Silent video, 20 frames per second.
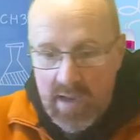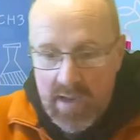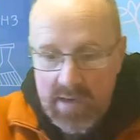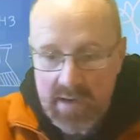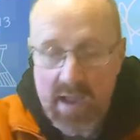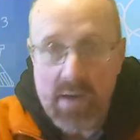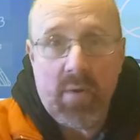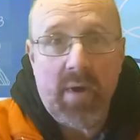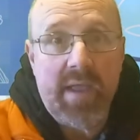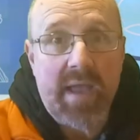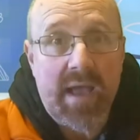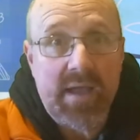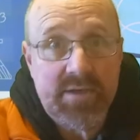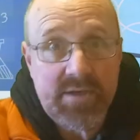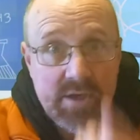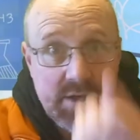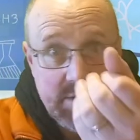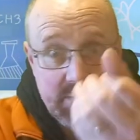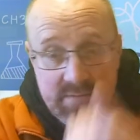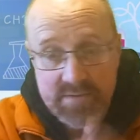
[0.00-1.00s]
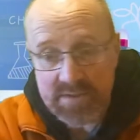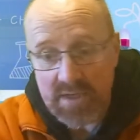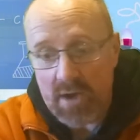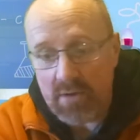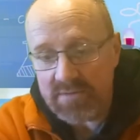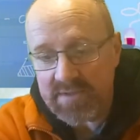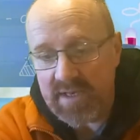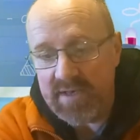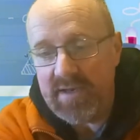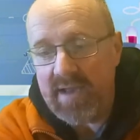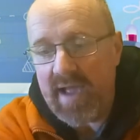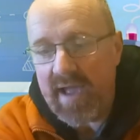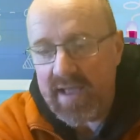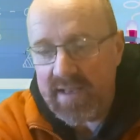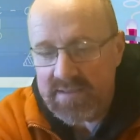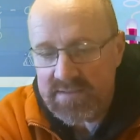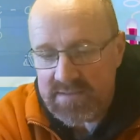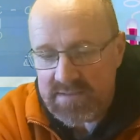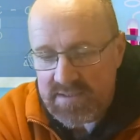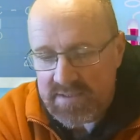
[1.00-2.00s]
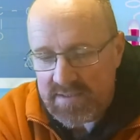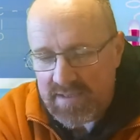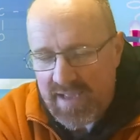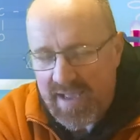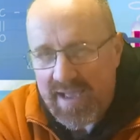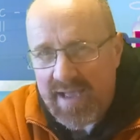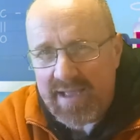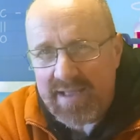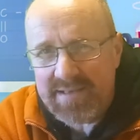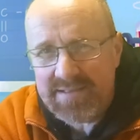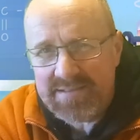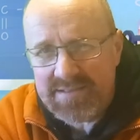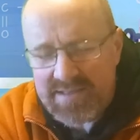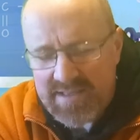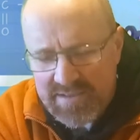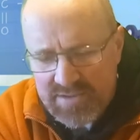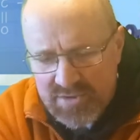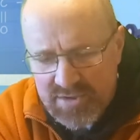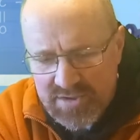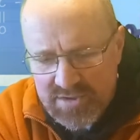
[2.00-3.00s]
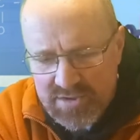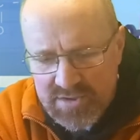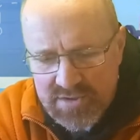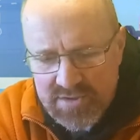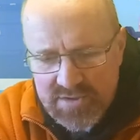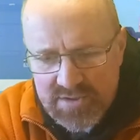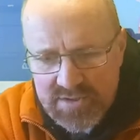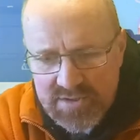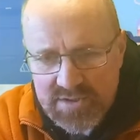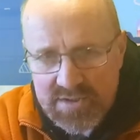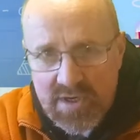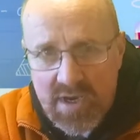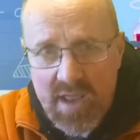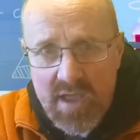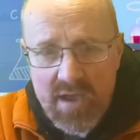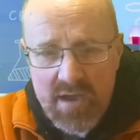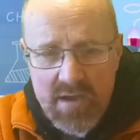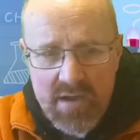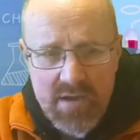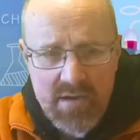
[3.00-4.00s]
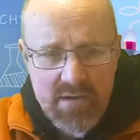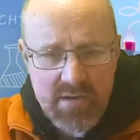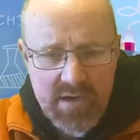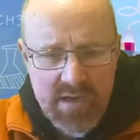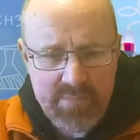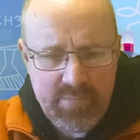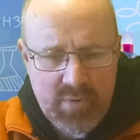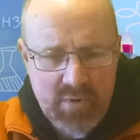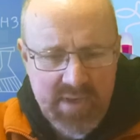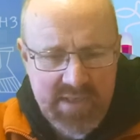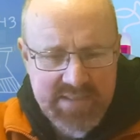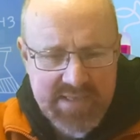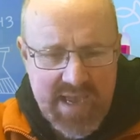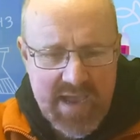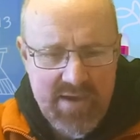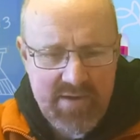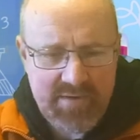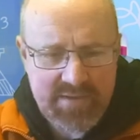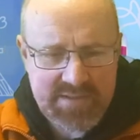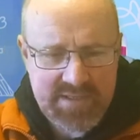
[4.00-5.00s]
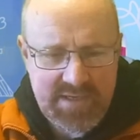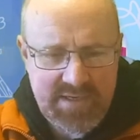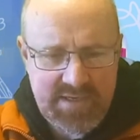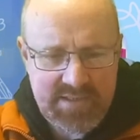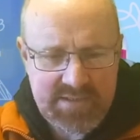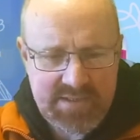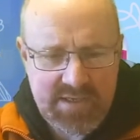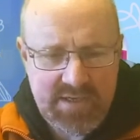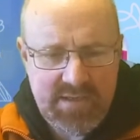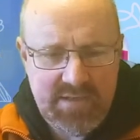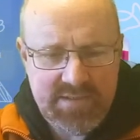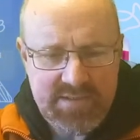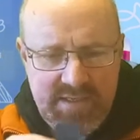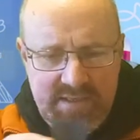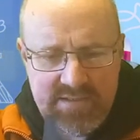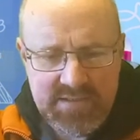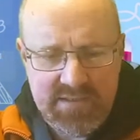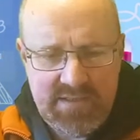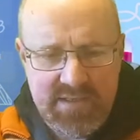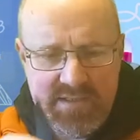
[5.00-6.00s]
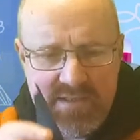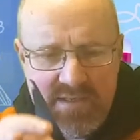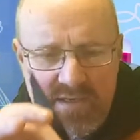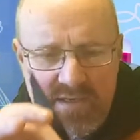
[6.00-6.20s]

Now what I do is hold it in your hand and then just slowly pull it out, and it turns into this